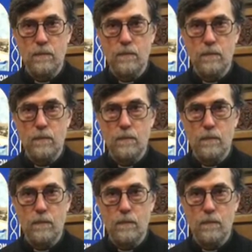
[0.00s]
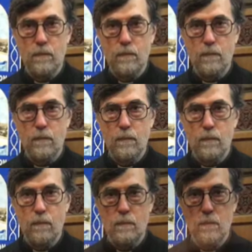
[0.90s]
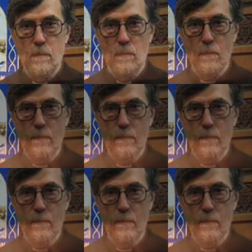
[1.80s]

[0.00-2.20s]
(no one is talking)